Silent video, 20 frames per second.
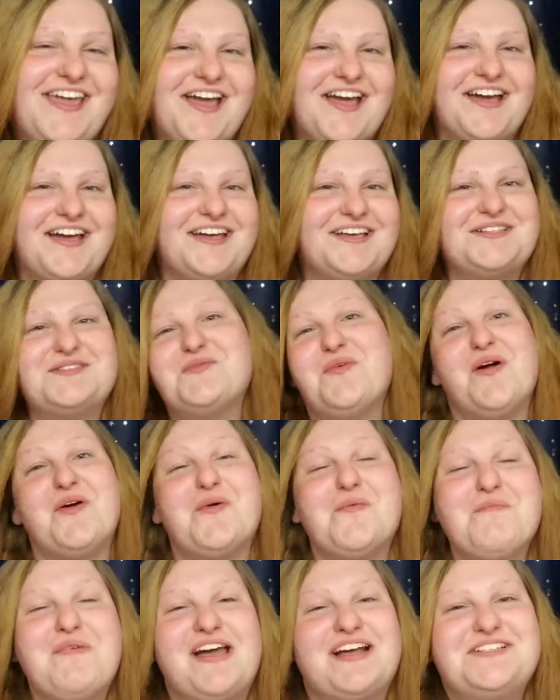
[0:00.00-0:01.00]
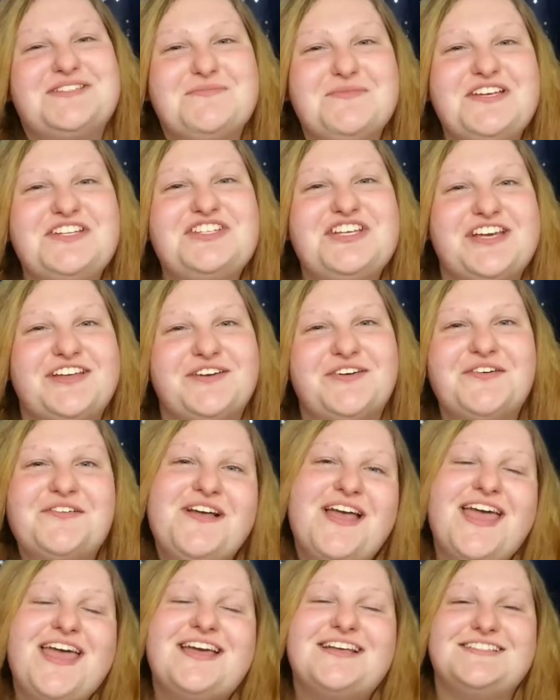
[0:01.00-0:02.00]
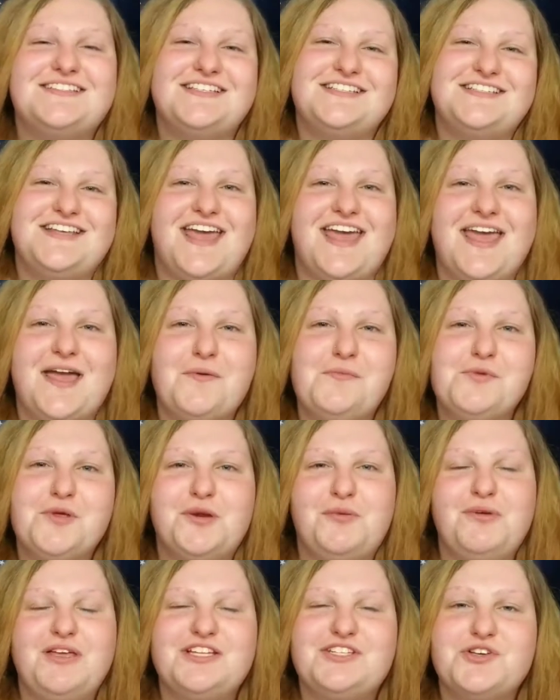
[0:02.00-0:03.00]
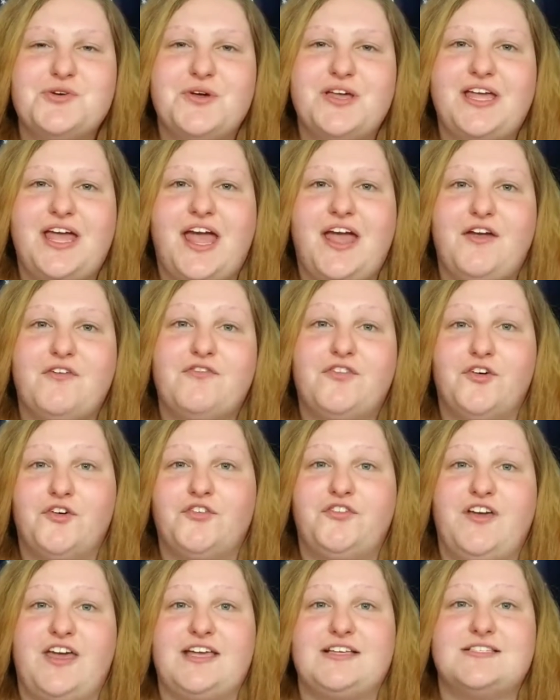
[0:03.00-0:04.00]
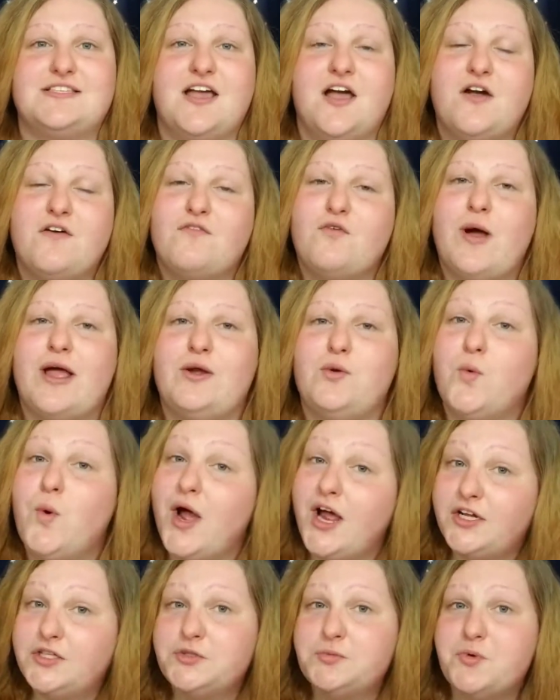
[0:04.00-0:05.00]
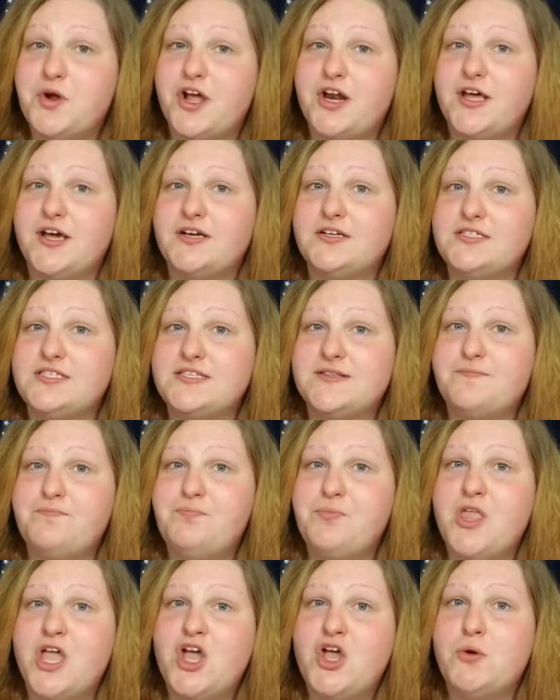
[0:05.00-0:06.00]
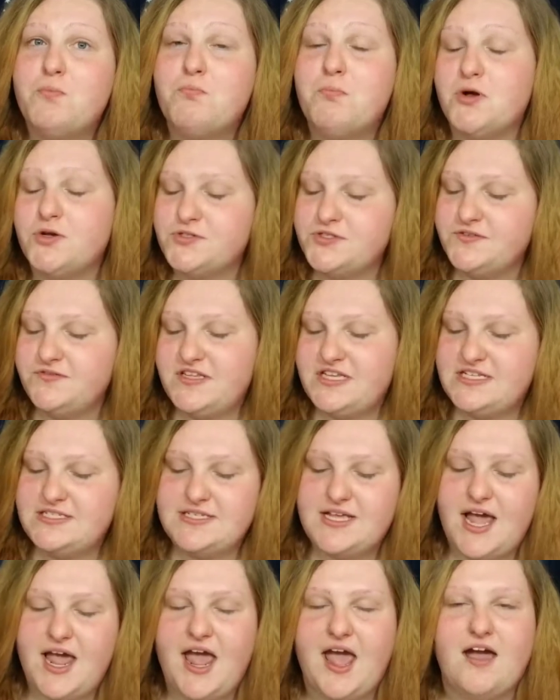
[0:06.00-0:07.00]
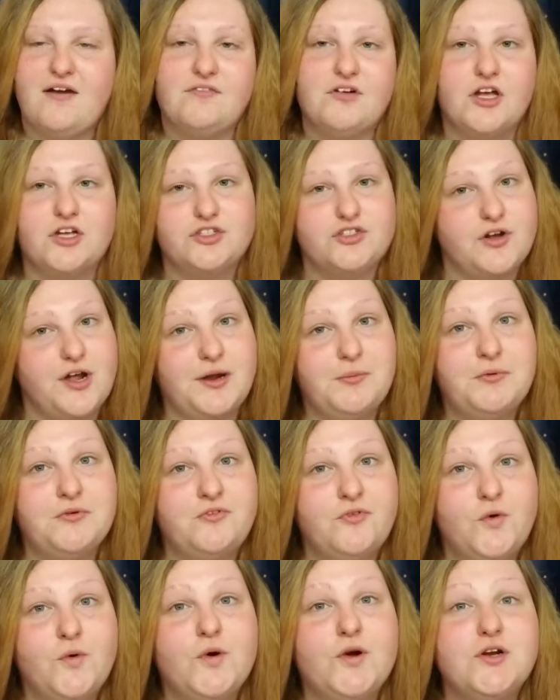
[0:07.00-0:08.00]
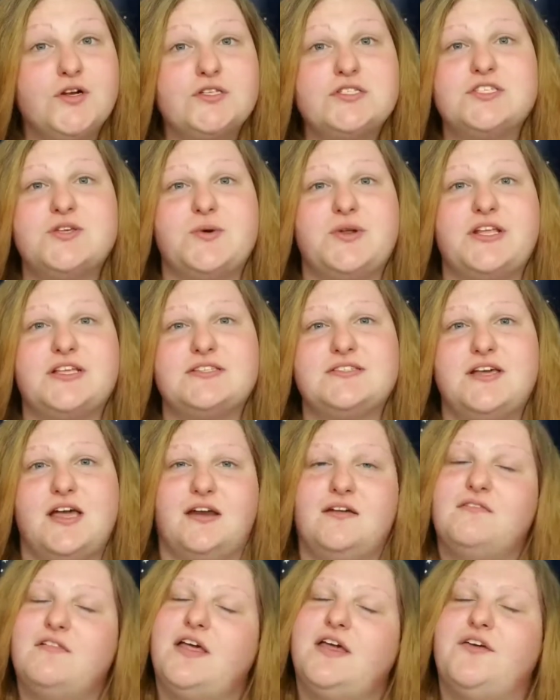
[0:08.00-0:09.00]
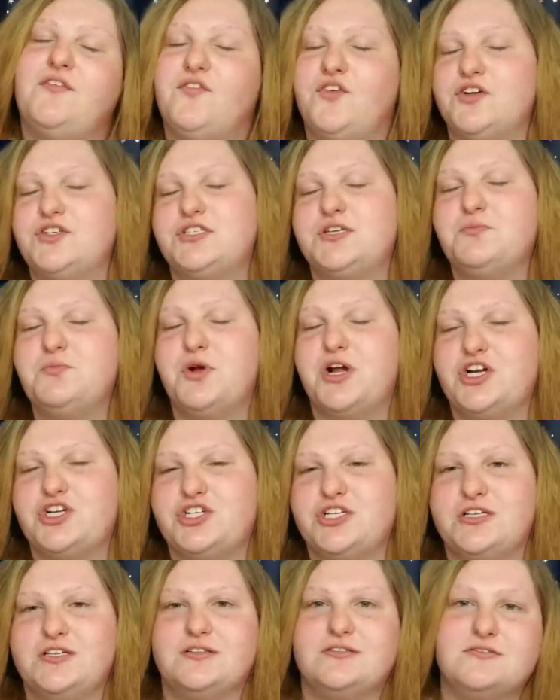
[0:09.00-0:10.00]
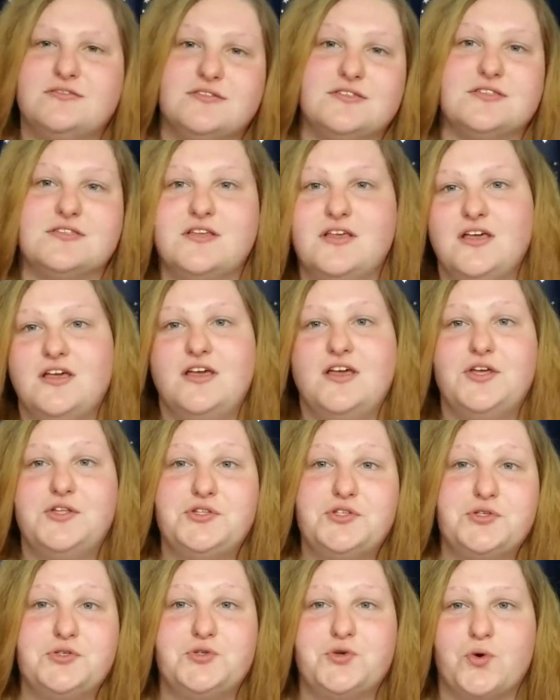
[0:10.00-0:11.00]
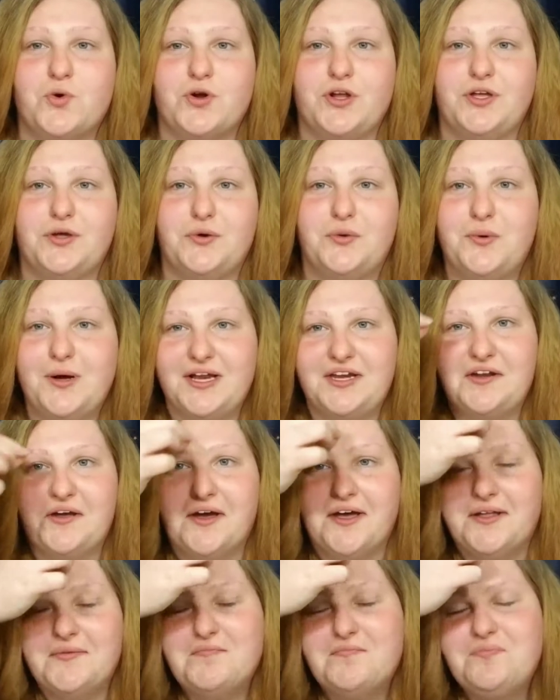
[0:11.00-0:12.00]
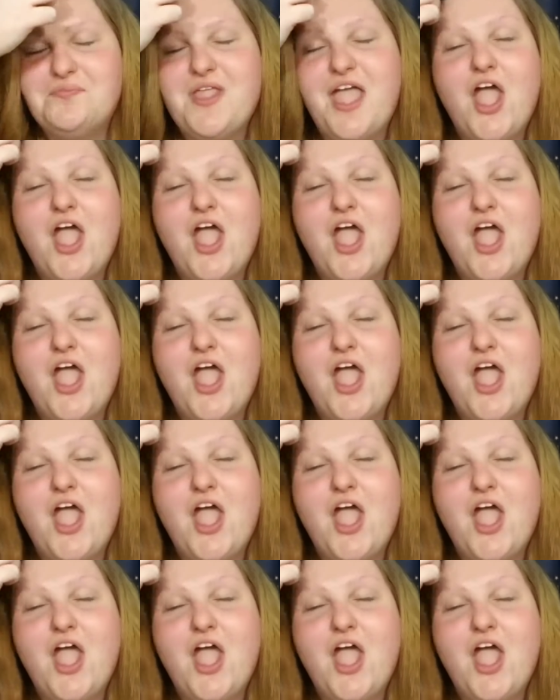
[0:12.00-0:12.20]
Guys, welcome back to my channel. Today I'm going to be doing a full face of Wet n Wild products. Most of these I have not tried before, so it is kind of like a first impressions tutorial, whatnot.